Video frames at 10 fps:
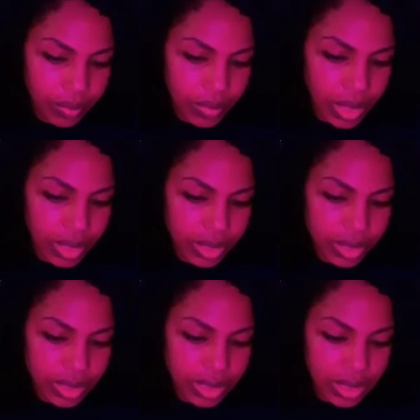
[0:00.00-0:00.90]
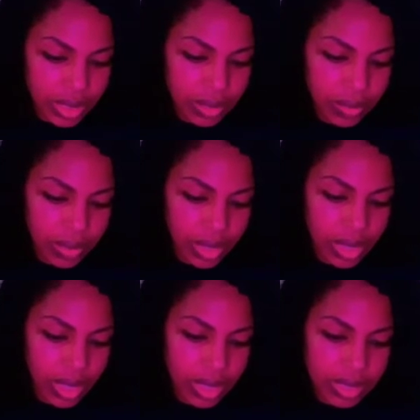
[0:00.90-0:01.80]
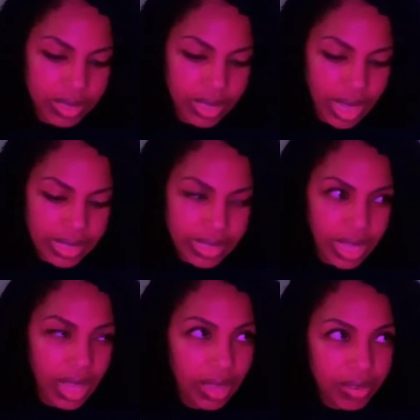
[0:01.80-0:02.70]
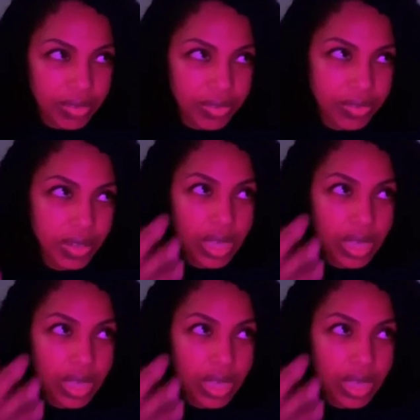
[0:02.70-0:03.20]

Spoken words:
Interesting. It's as if